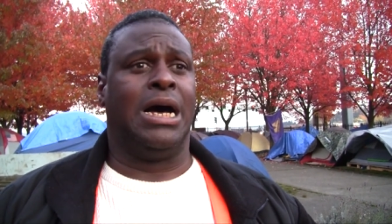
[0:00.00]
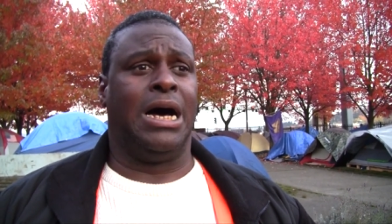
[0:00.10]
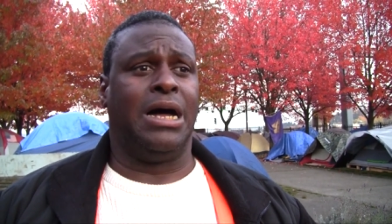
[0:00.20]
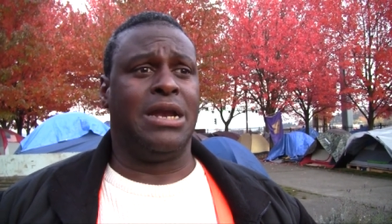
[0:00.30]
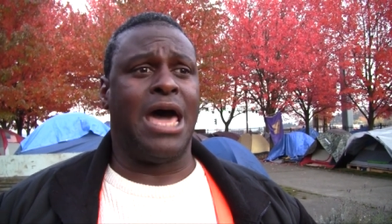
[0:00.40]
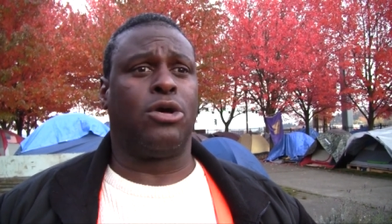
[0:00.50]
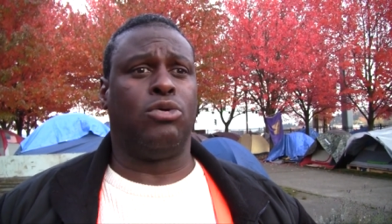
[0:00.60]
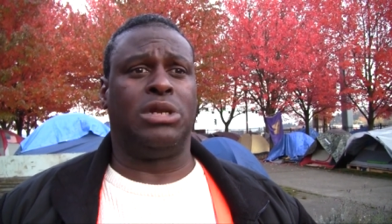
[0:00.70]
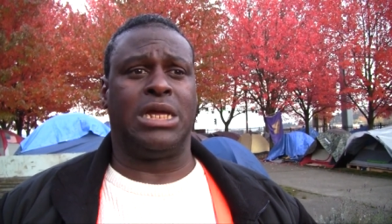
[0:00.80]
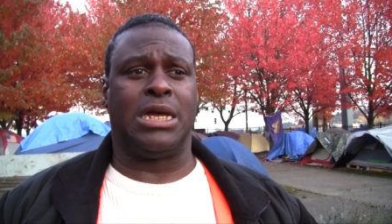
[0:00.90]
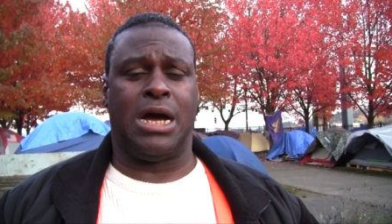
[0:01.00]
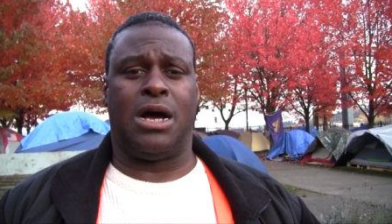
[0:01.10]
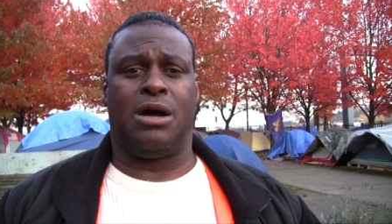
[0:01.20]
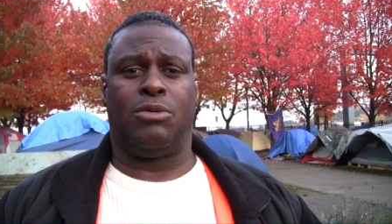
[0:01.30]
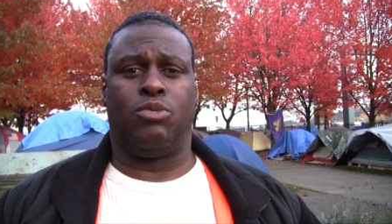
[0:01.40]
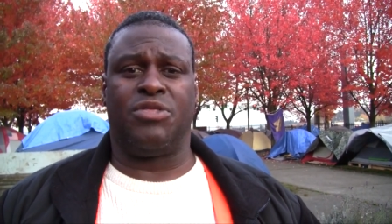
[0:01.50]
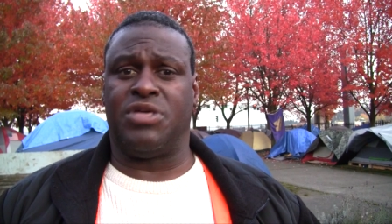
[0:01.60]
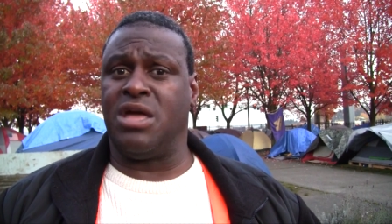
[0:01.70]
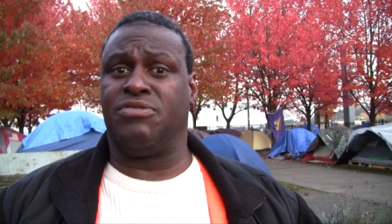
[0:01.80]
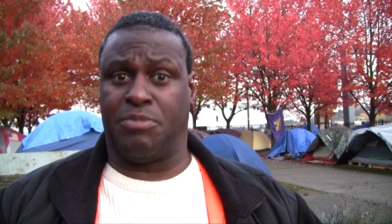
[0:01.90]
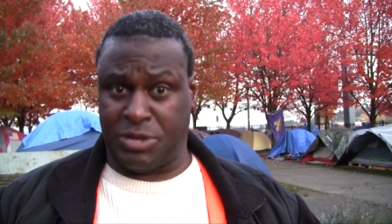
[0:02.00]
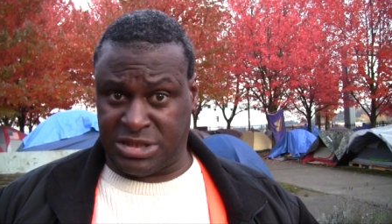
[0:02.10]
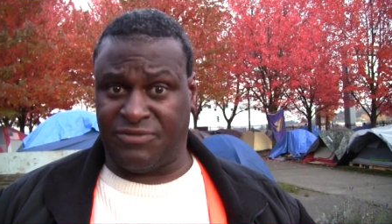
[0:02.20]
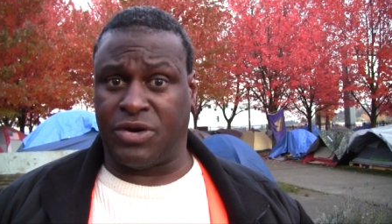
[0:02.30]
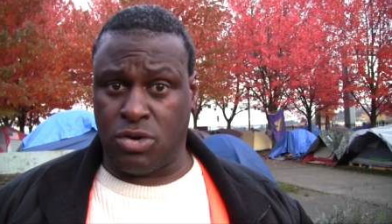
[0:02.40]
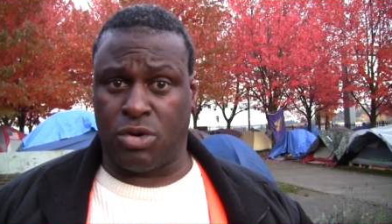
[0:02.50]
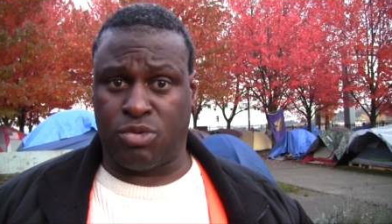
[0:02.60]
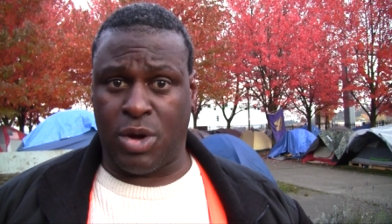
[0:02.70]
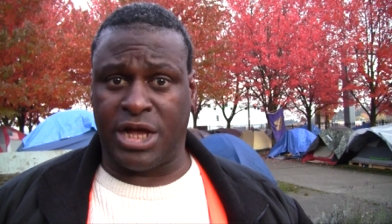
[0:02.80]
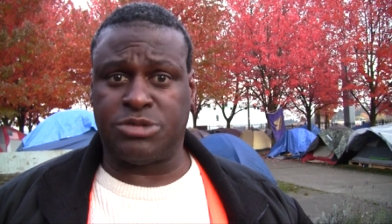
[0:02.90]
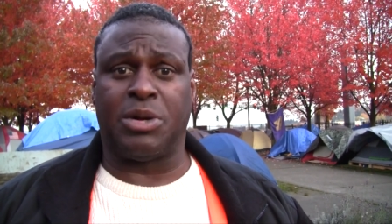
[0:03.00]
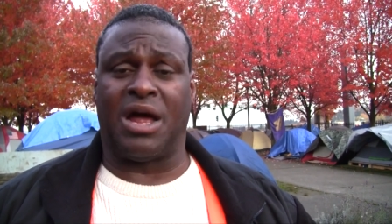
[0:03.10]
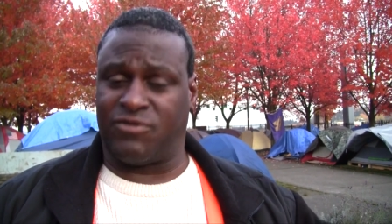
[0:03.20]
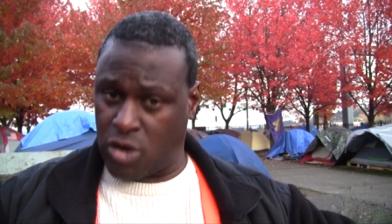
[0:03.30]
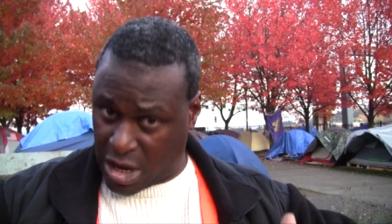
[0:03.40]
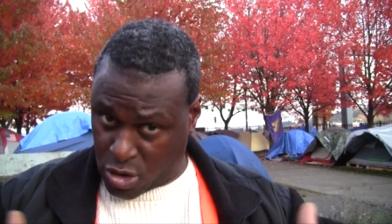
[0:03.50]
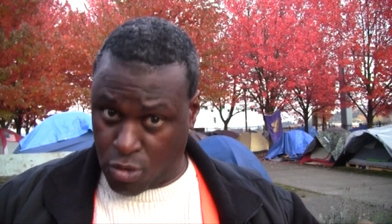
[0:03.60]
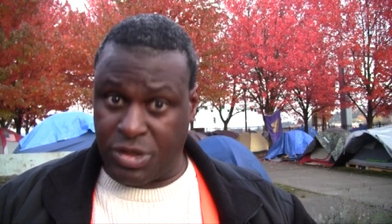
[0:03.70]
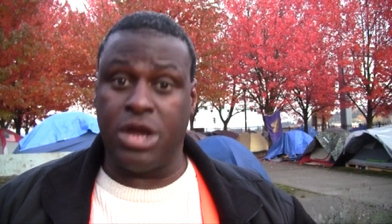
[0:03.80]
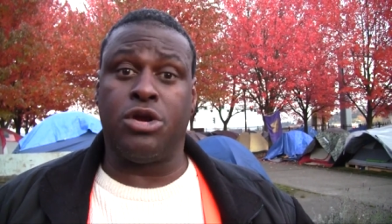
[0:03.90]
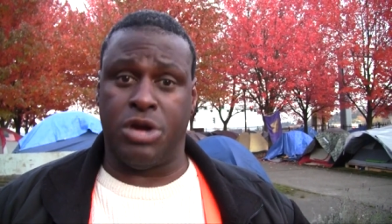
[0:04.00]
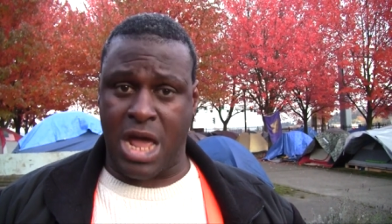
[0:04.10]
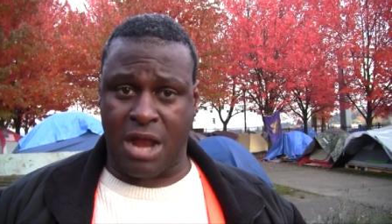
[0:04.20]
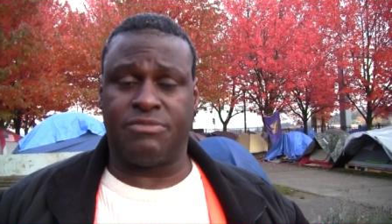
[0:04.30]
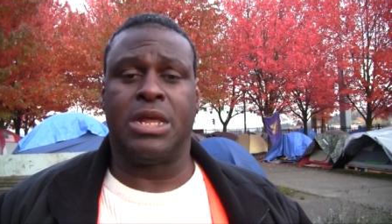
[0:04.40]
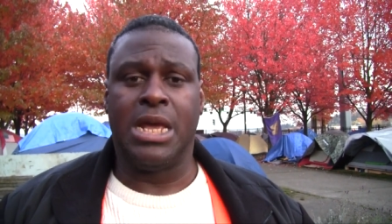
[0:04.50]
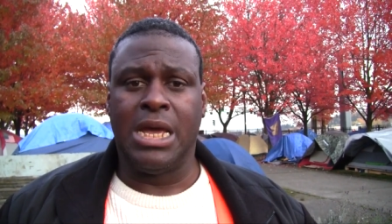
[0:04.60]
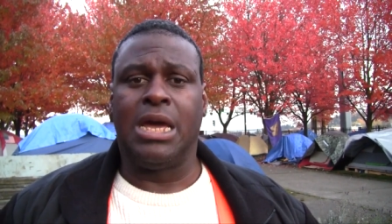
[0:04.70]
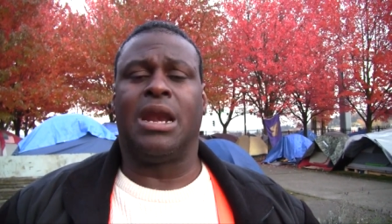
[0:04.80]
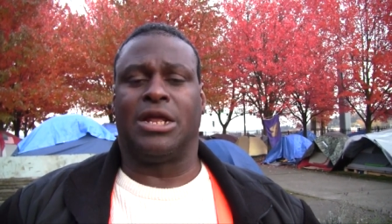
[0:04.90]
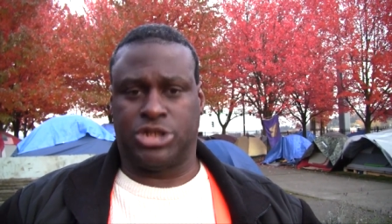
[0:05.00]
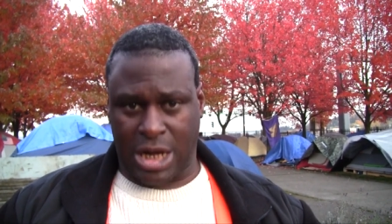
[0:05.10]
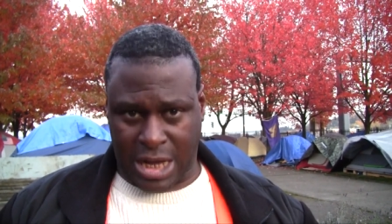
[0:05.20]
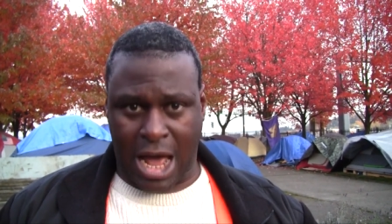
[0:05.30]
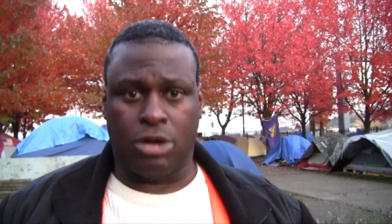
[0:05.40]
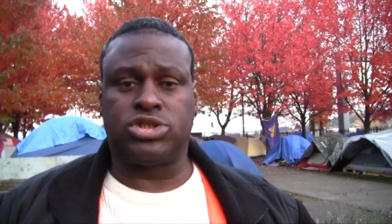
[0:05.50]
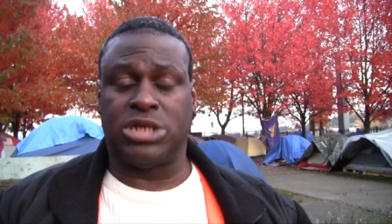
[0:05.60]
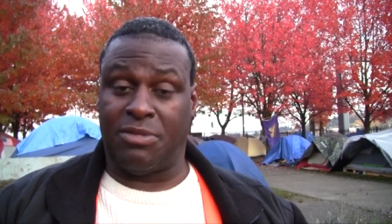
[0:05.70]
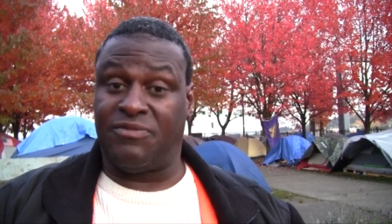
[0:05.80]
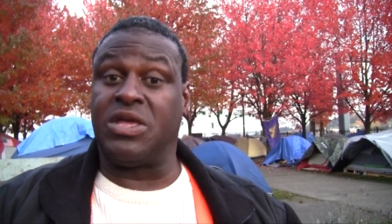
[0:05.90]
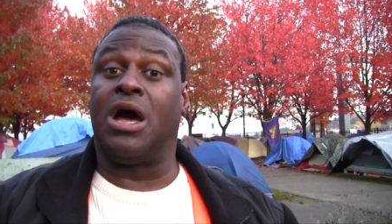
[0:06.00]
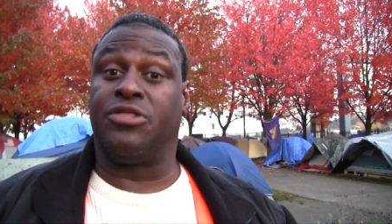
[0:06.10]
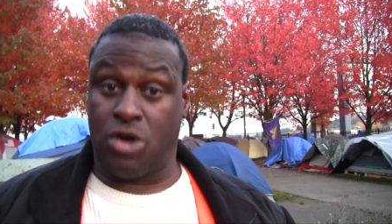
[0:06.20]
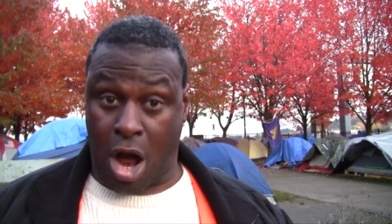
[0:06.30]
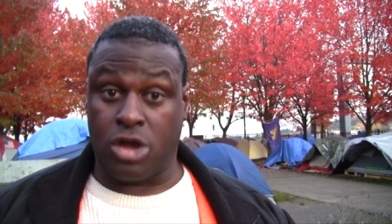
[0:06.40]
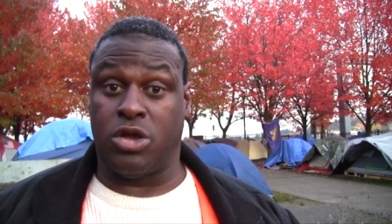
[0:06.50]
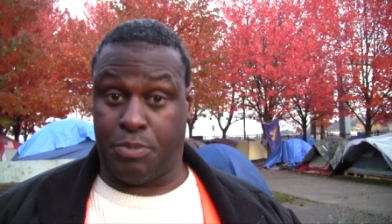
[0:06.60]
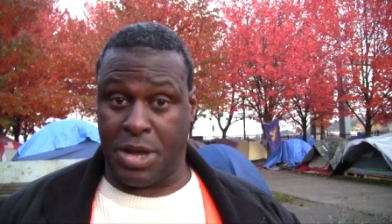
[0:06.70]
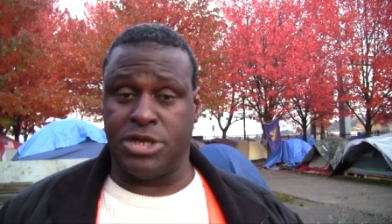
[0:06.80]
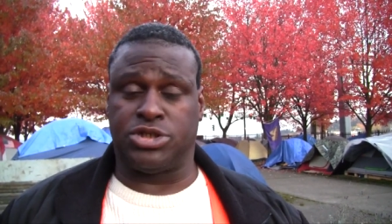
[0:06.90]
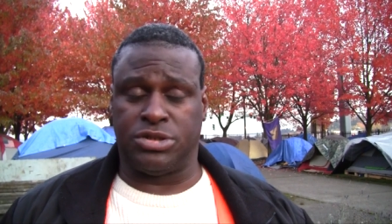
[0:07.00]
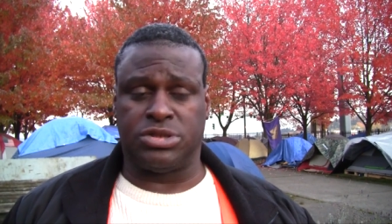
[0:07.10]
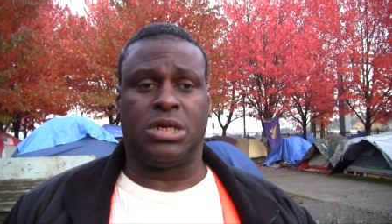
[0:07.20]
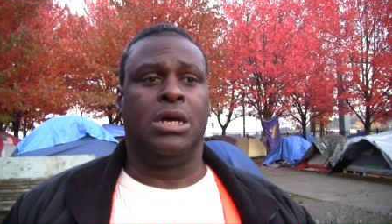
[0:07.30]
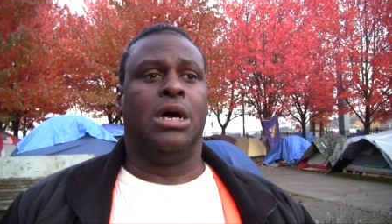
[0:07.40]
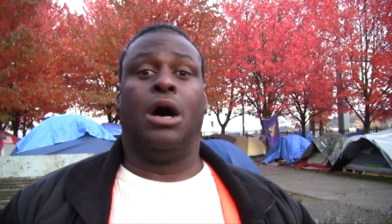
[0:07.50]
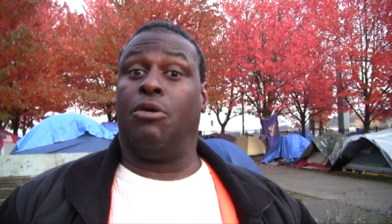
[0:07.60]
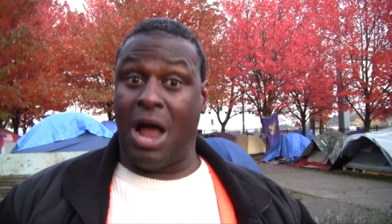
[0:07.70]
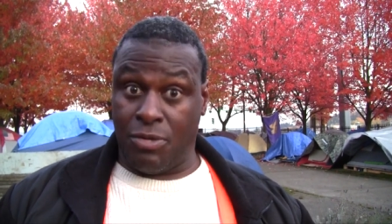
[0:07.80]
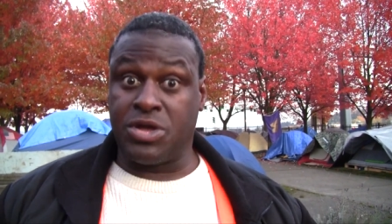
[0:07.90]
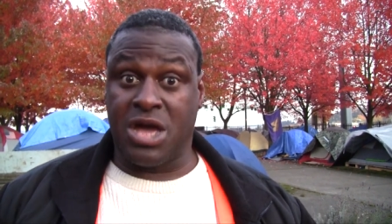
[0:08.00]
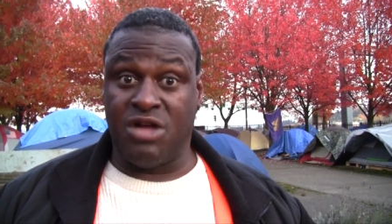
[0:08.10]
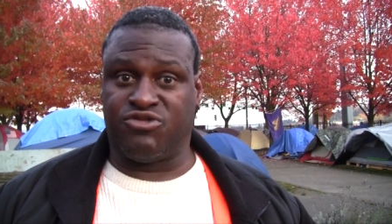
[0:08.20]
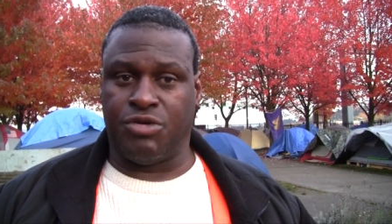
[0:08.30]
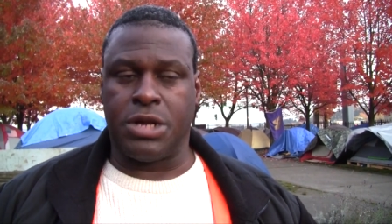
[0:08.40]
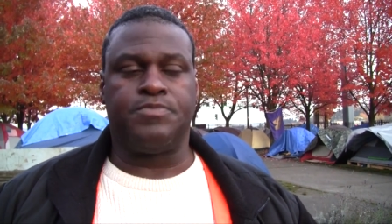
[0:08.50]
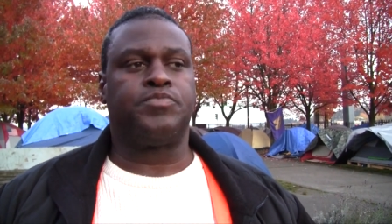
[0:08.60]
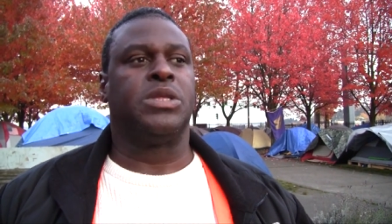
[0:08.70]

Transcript: uh, not only uh, within the Pacific Northwest, but I've, i go on the internet and I check out some of the other occupations around the country.